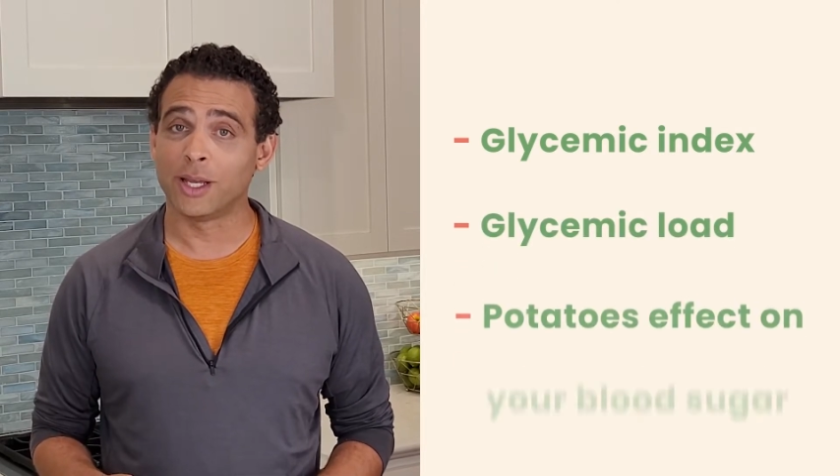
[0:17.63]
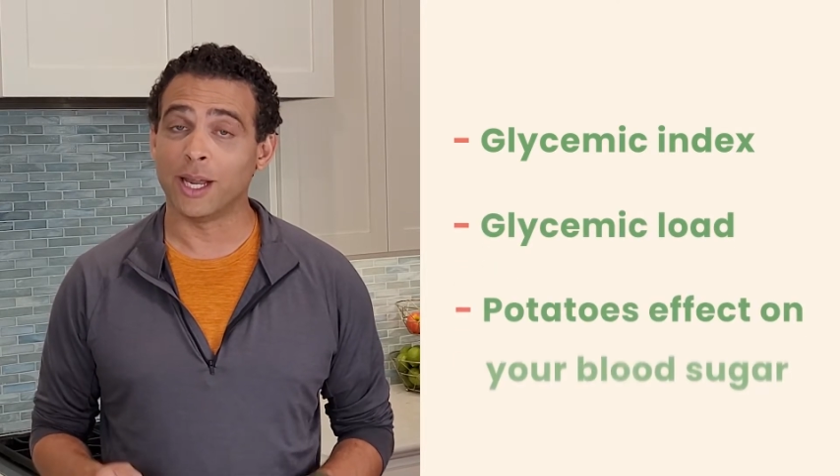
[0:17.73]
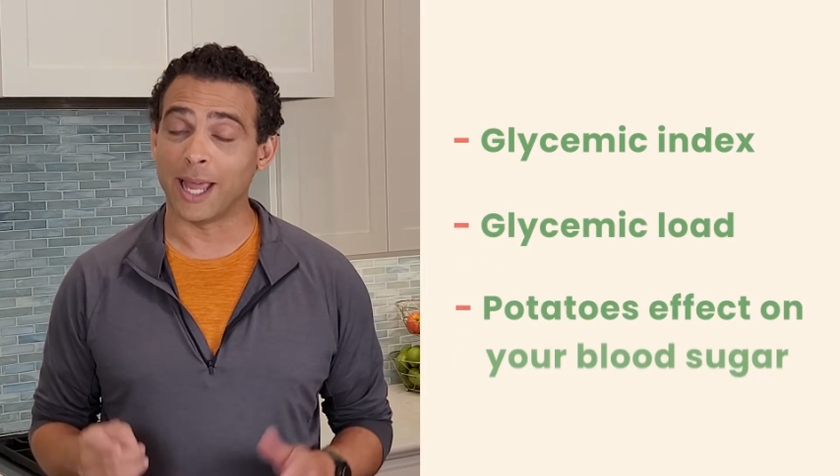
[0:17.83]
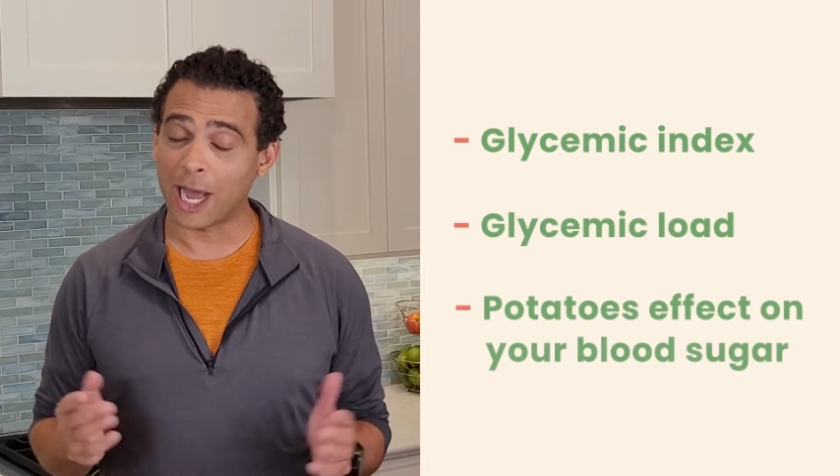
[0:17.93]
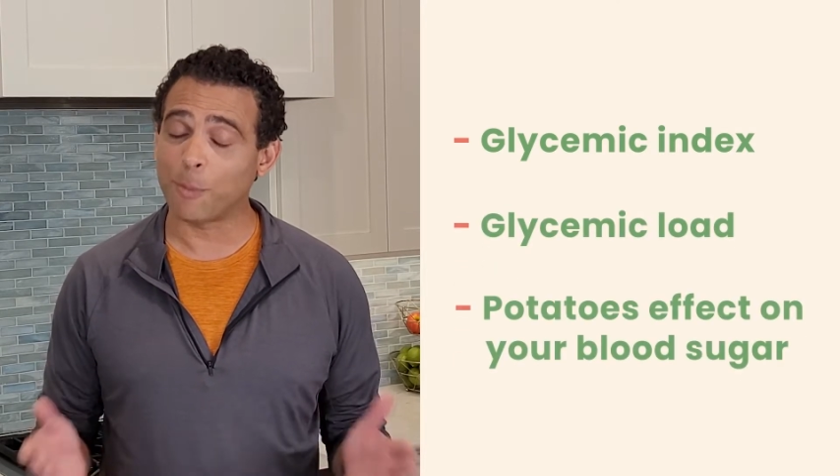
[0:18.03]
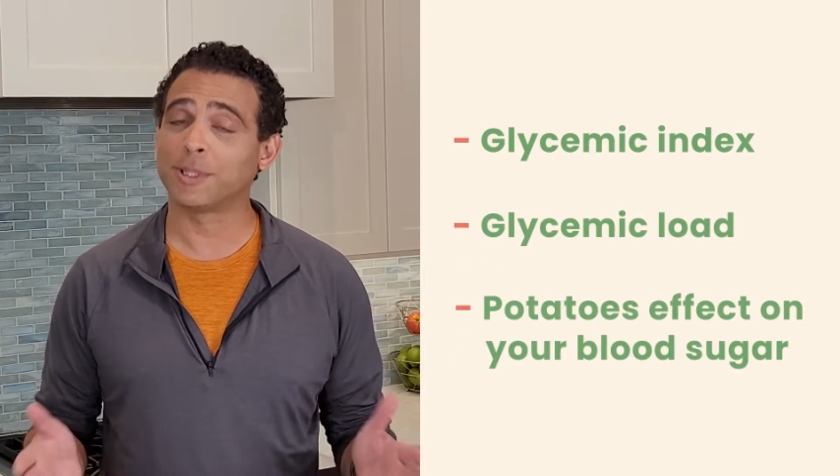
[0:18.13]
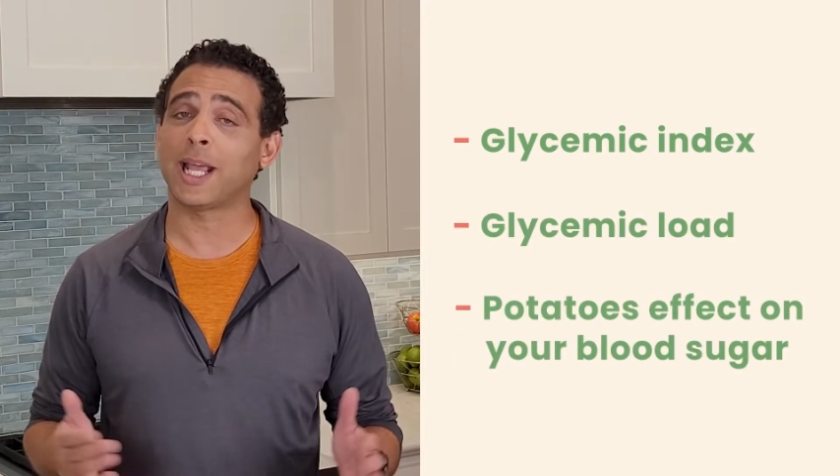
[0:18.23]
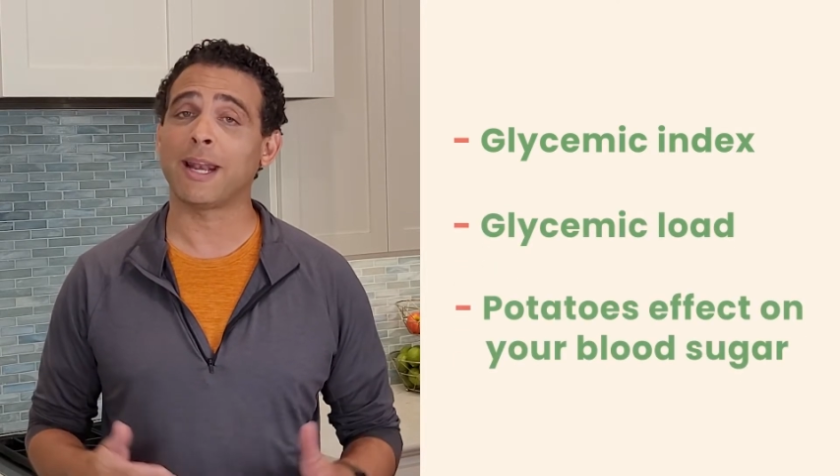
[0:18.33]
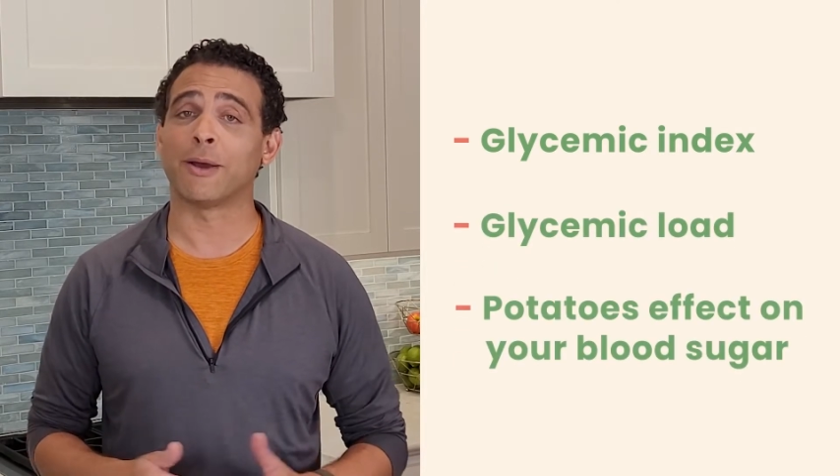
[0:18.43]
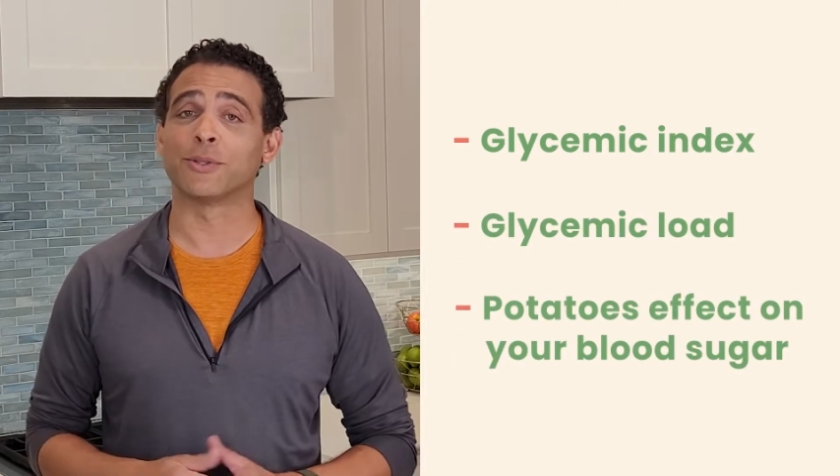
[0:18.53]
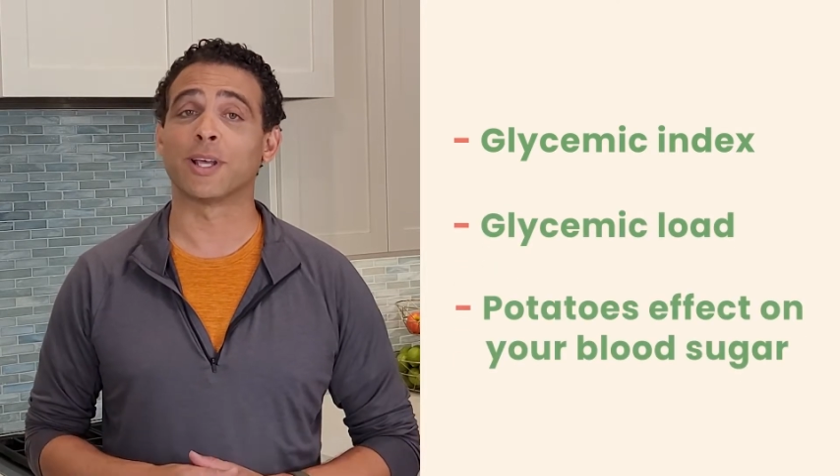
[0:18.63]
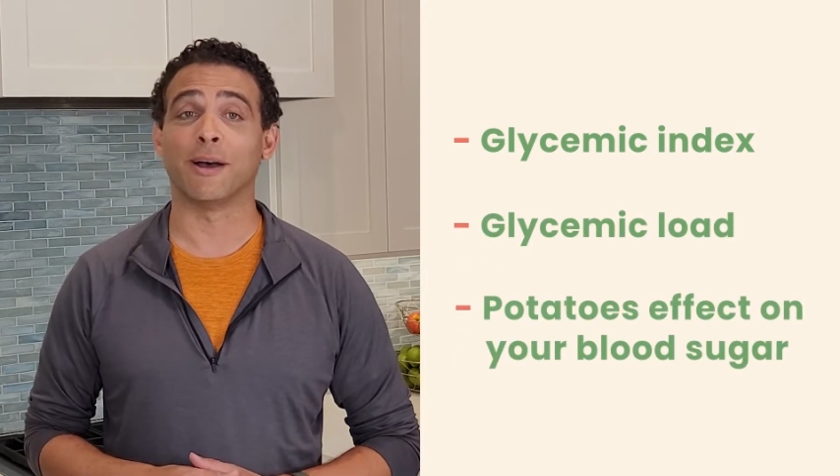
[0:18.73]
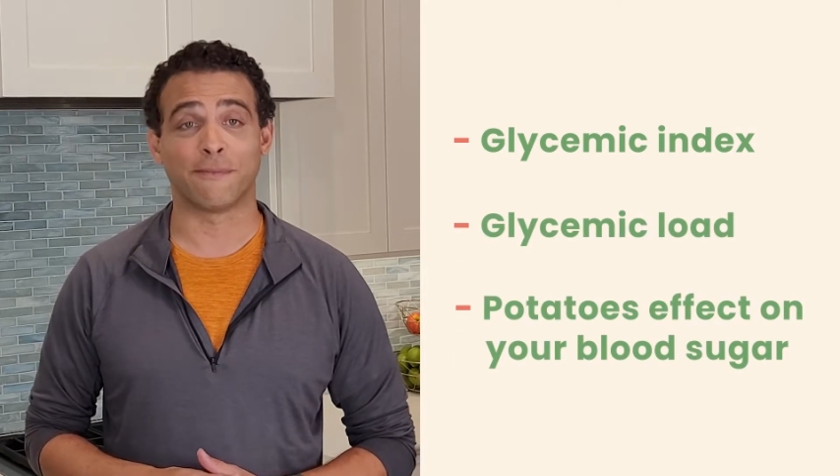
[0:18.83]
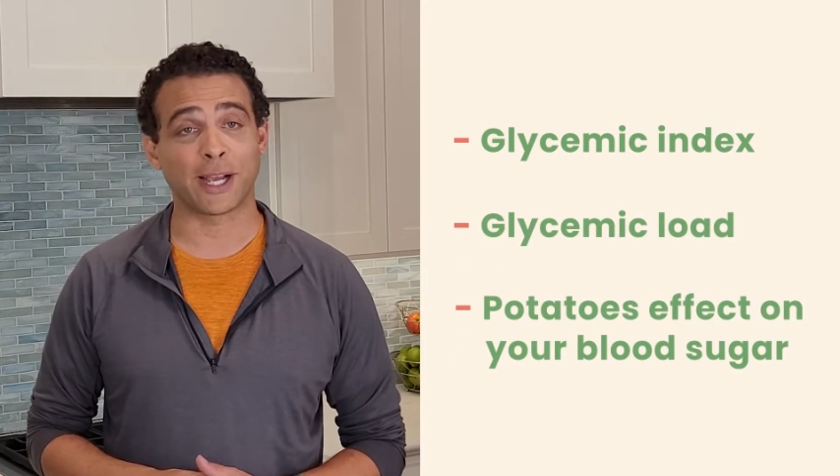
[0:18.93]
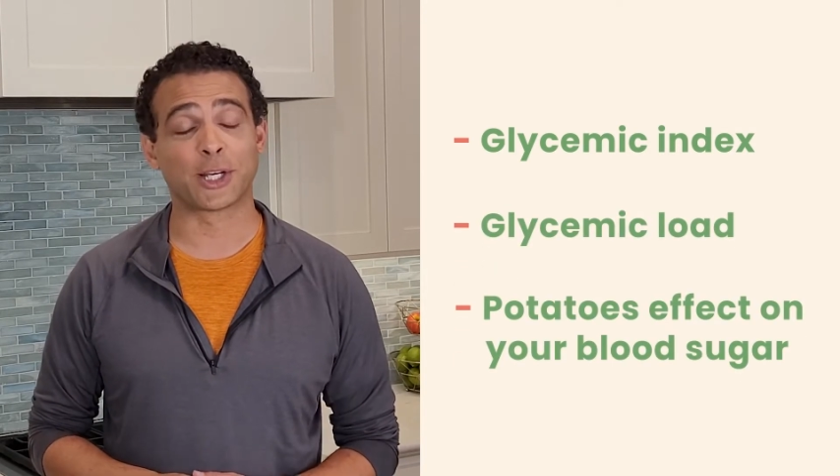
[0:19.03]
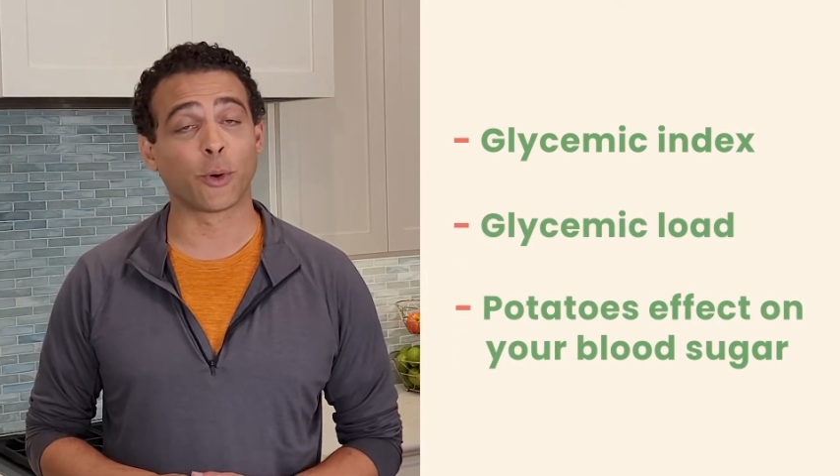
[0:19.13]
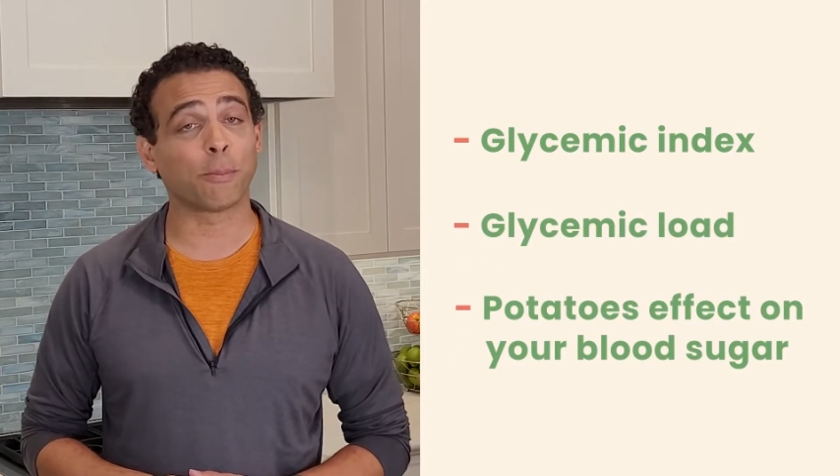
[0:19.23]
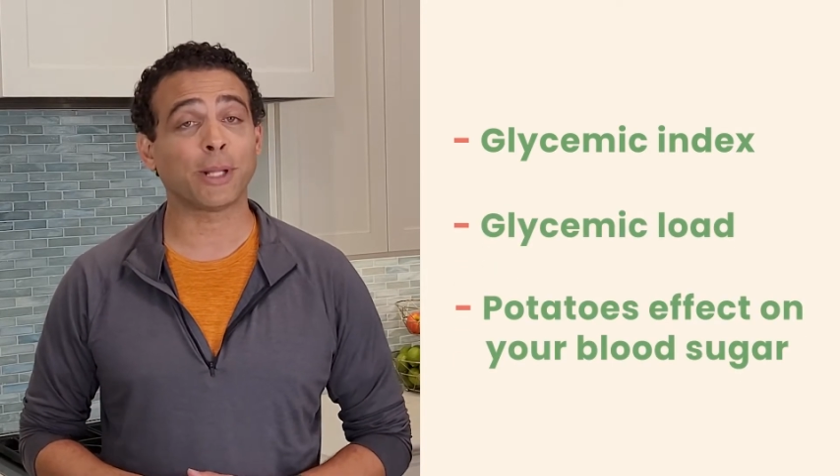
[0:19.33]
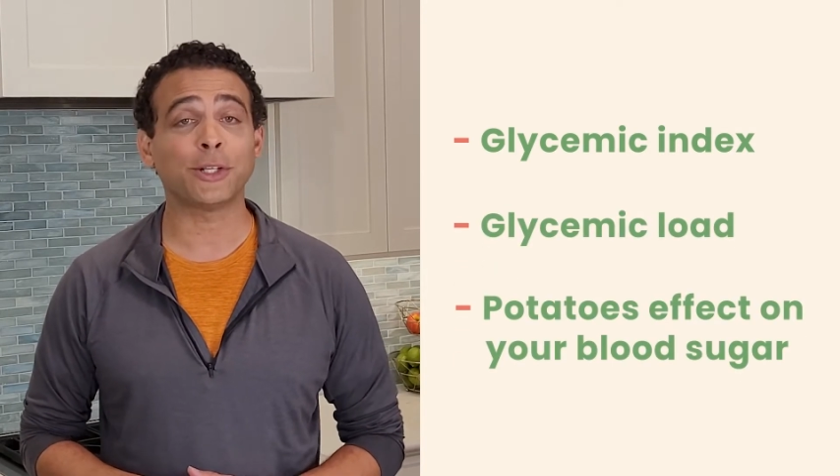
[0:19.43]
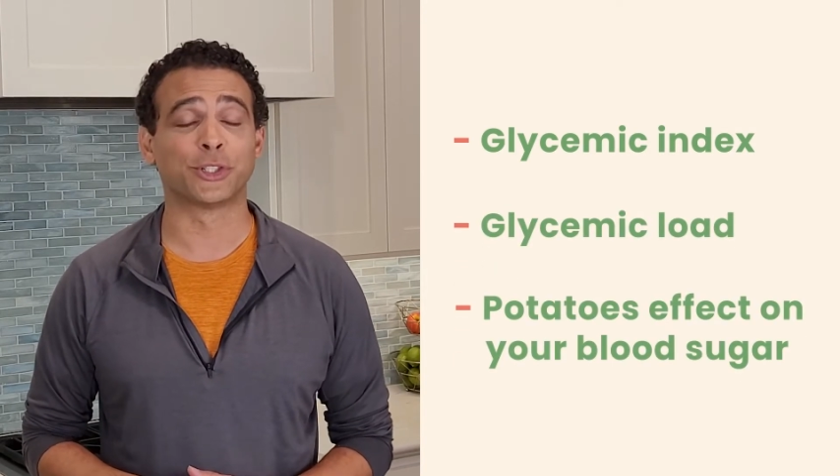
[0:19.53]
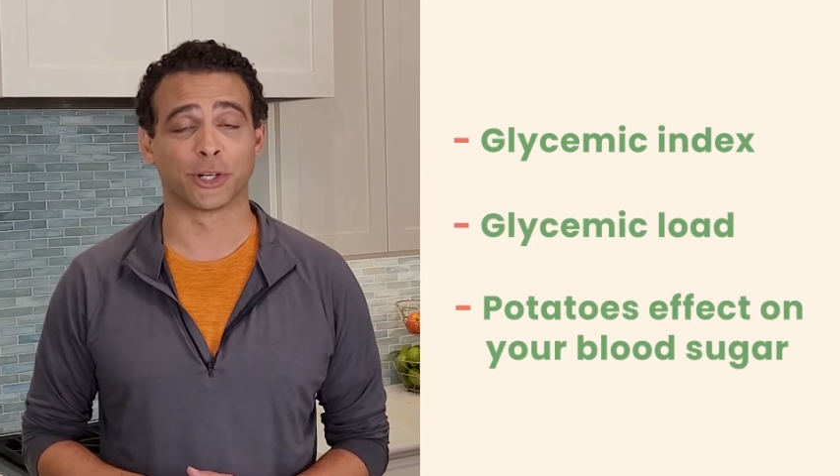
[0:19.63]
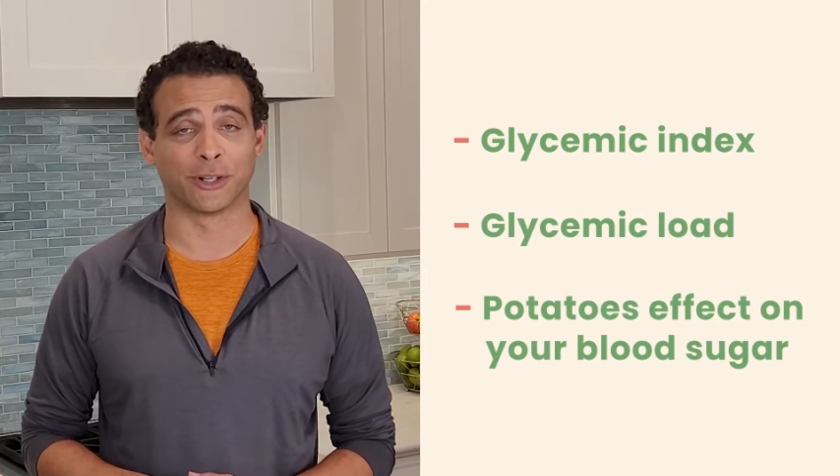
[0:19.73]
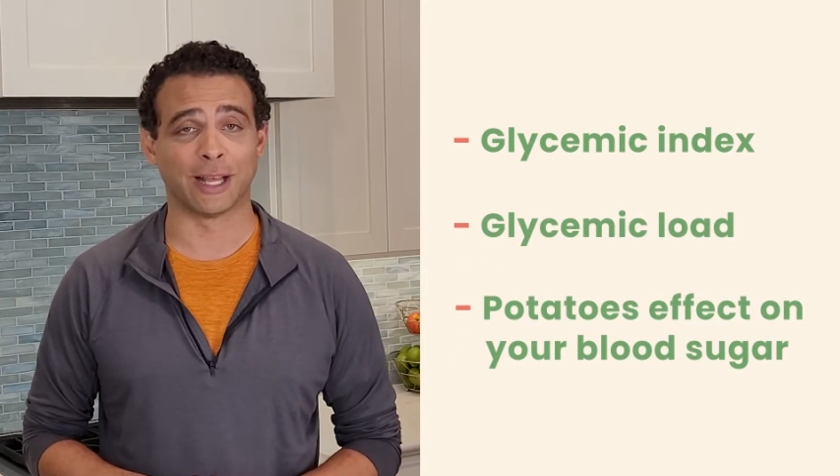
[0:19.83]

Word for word: and how potatoes affect your blood sugar